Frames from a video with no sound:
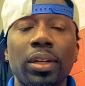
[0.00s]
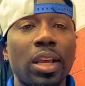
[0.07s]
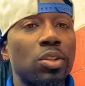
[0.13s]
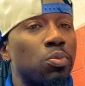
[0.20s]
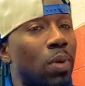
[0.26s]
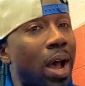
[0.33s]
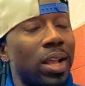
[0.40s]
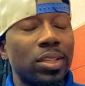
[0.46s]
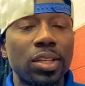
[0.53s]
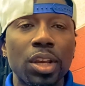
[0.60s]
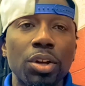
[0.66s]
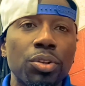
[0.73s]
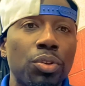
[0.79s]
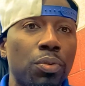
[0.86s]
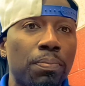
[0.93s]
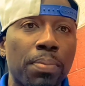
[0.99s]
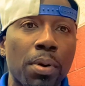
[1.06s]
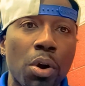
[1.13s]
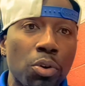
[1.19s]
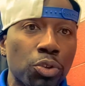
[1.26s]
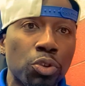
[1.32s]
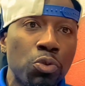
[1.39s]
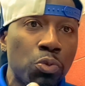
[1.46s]
that's why I tell you,
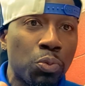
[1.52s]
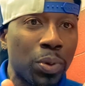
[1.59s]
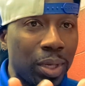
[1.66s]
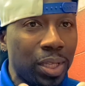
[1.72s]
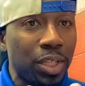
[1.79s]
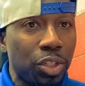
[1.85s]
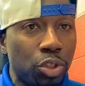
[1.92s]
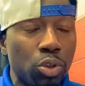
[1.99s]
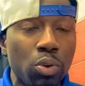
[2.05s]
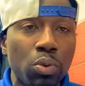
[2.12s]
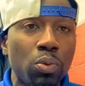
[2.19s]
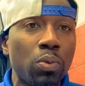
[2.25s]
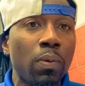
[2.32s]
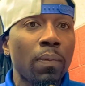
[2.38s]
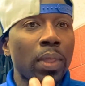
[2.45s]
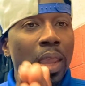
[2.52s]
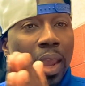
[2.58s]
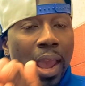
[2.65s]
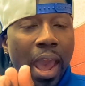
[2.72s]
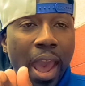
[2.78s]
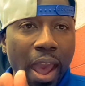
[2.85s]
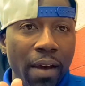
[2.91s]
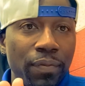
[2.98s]
bro, you really do
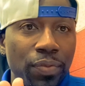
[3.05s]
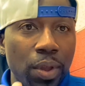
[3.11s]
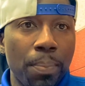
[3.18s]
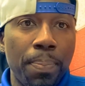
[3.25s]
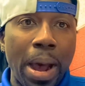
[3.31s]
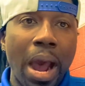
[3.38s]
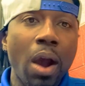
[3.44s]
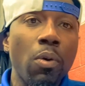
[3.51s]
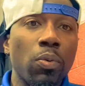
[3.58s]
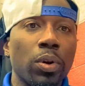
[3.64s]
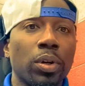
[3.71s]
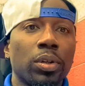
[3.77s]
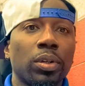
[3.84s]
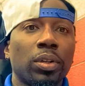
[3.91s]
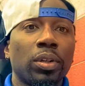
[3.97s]
have the power.